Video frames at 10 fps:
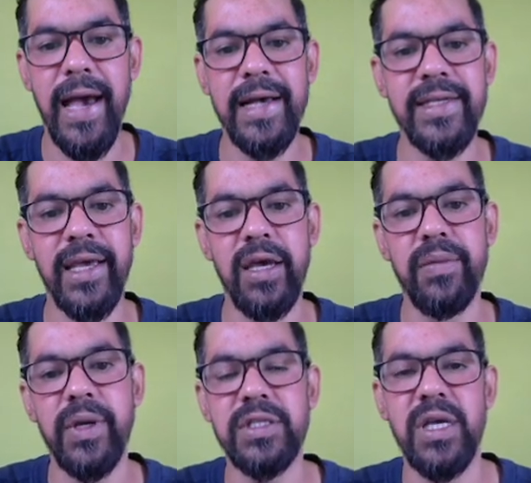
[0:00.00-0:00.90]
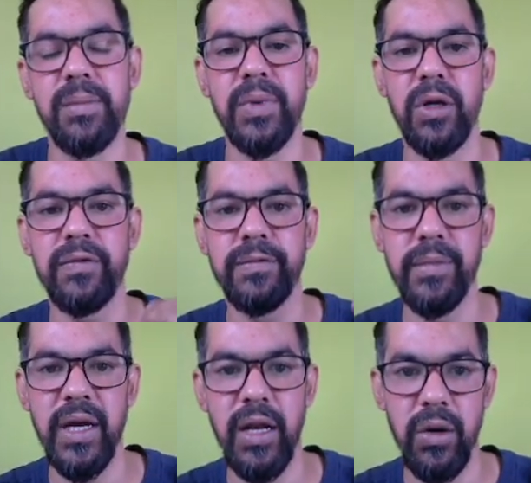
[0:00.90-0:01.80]
As I gave you example of
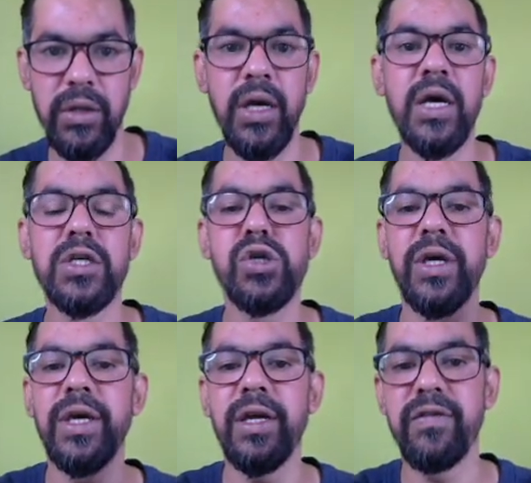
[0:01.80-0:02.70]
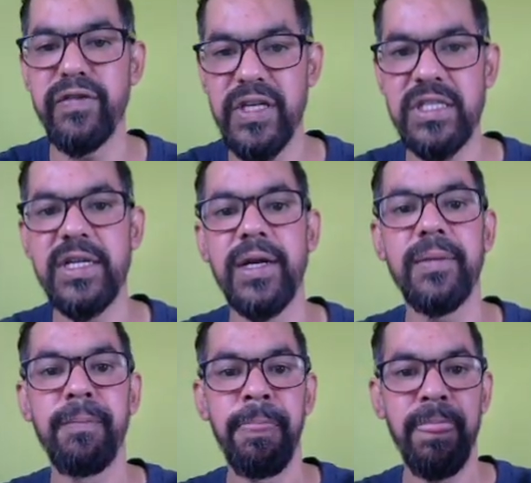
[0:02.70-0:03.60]
Elon, so he invested
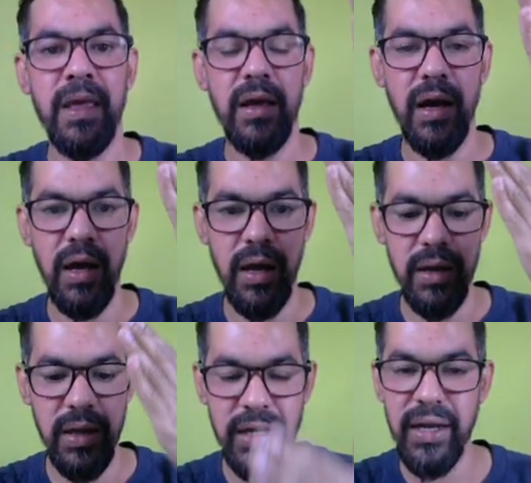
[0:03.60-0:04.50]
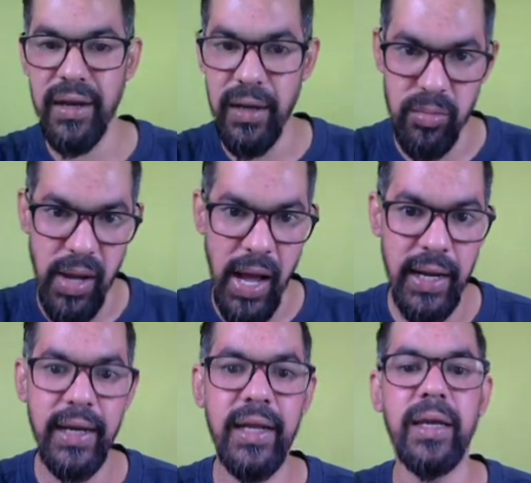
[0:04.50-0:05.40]
in Indian
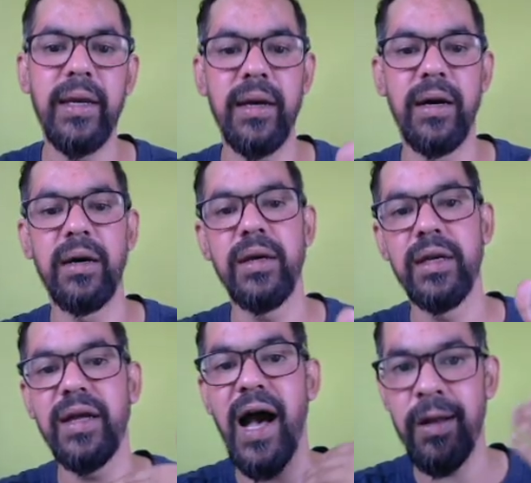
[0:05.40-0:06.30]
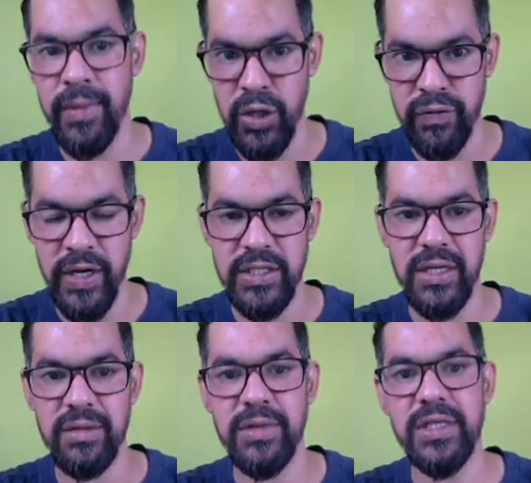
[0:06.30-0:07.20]
market. He in car
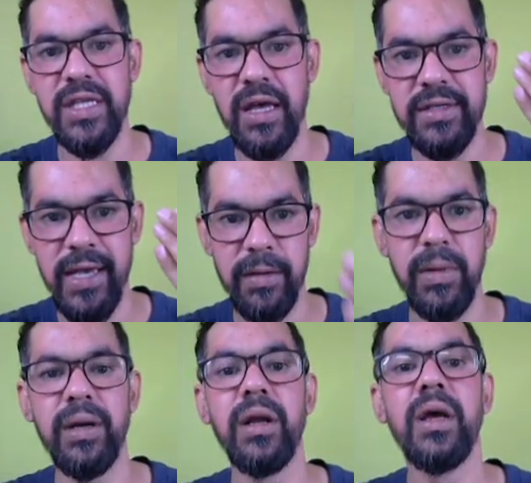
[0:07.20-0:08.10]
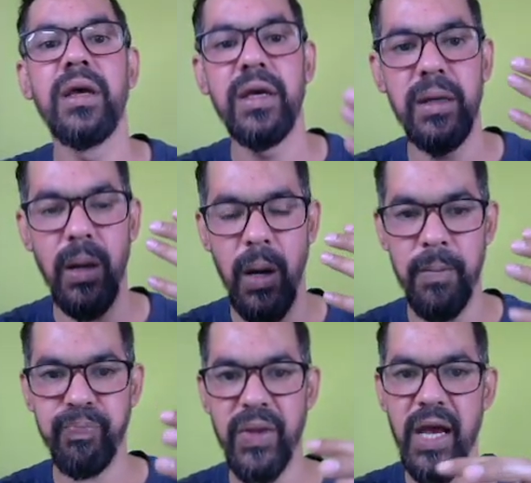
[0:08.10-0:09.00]
manufacturing segment, he
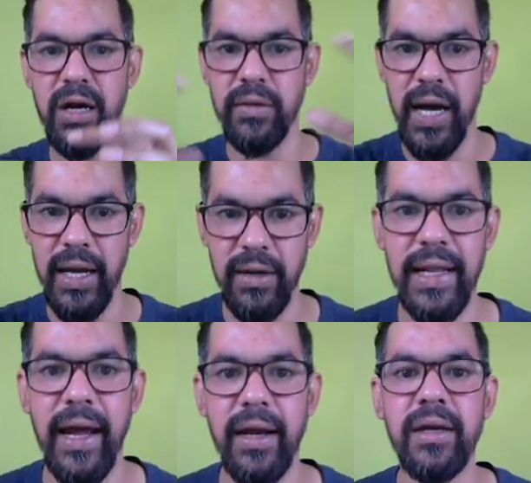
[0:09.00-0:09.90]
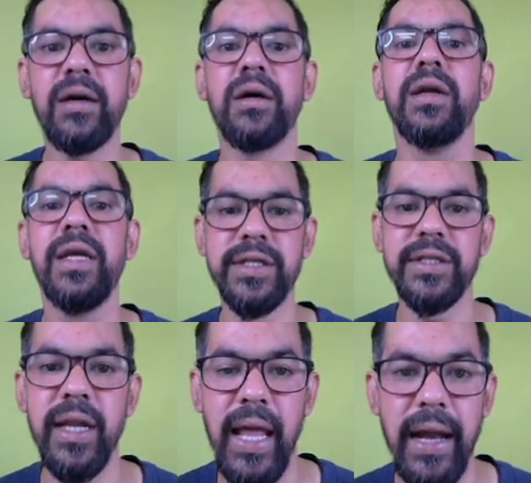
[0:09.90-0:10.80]
acquire a land, lease
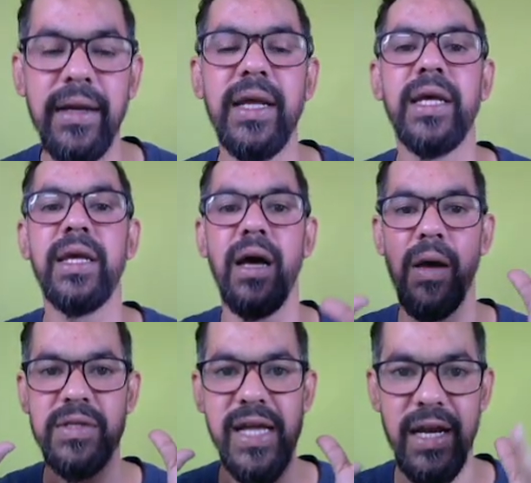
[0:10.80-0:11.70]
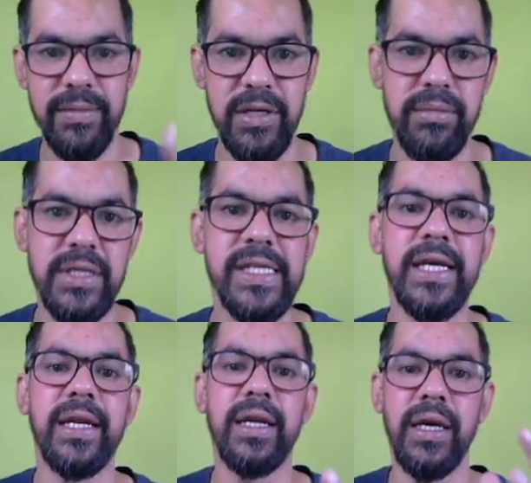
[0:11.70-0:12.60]
a land. He set up some
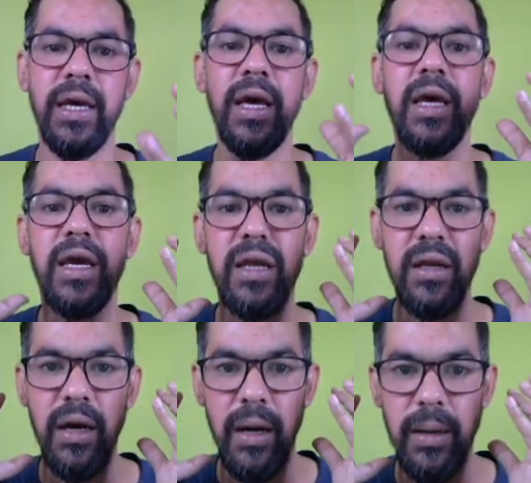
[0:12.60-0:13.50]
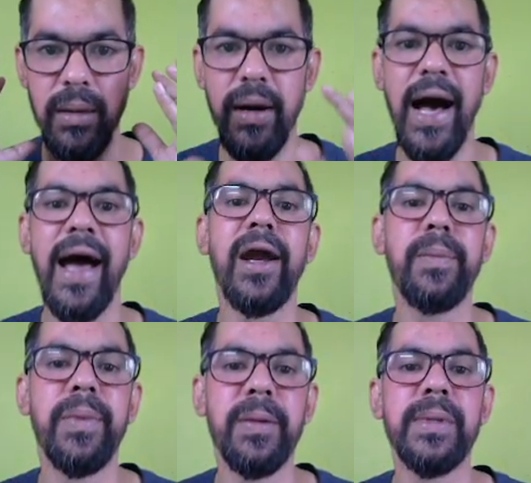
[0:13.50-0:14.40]
machinery. He
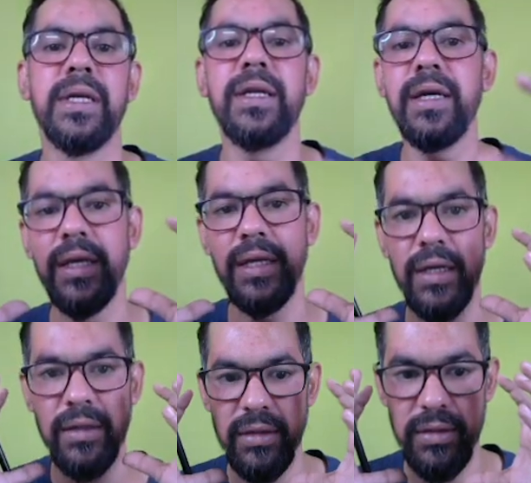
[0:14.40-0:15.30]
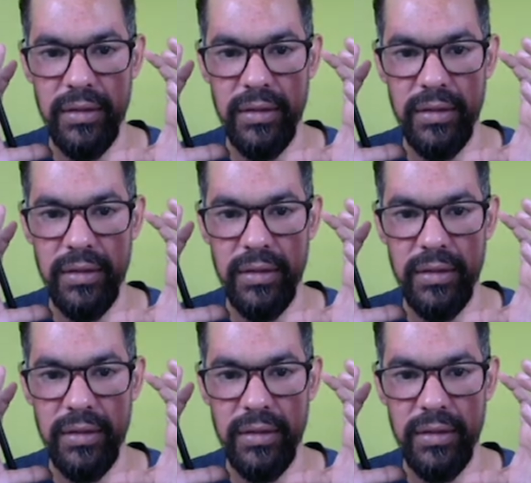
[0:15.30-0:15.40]
hired people. He